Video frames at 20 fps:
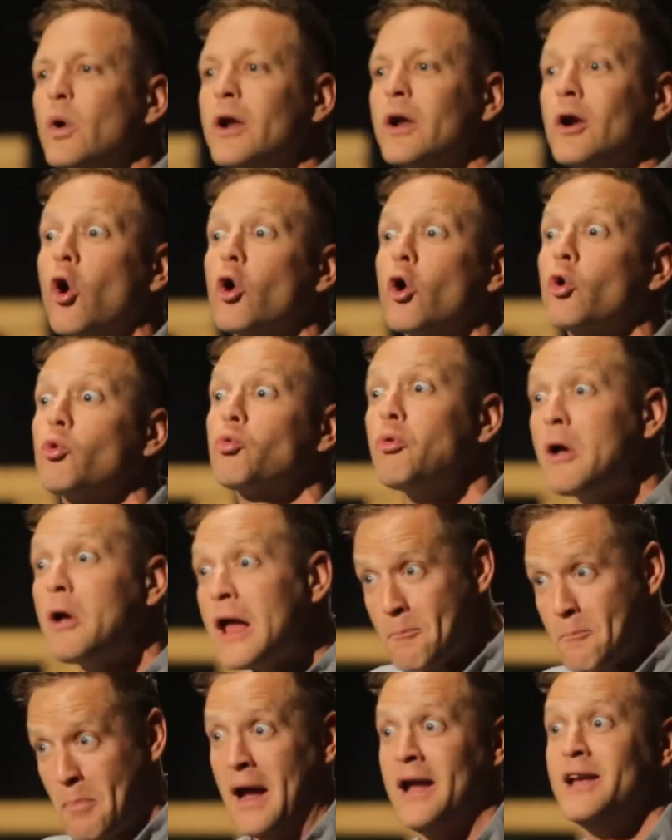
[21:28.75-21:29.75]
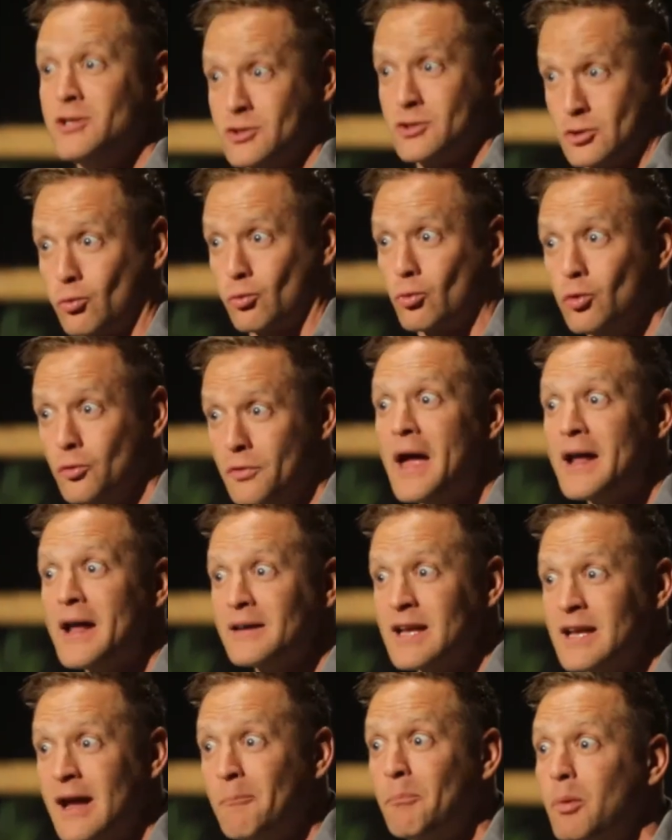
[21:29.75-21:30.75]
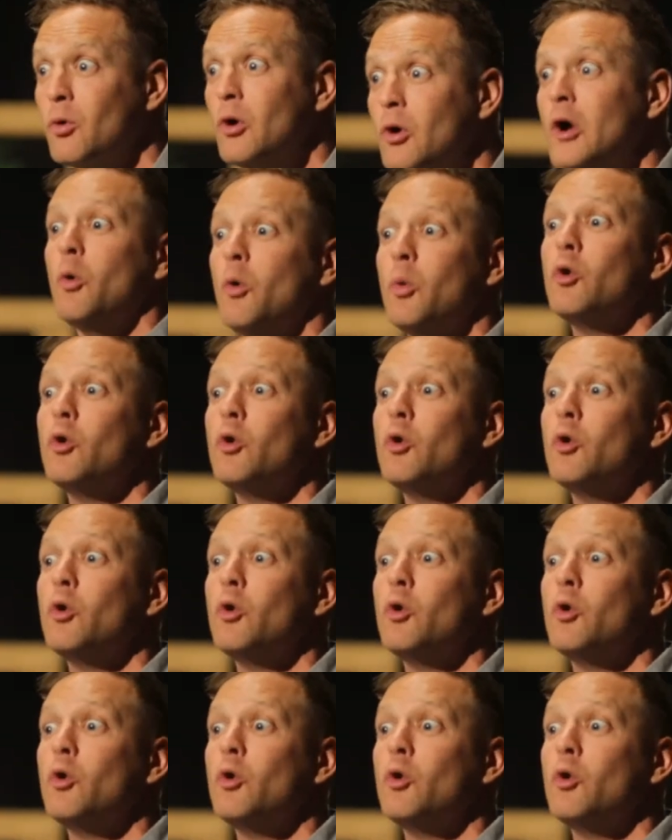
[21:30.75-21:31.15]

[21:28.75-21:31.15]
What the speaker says: went on a rampage through that temple.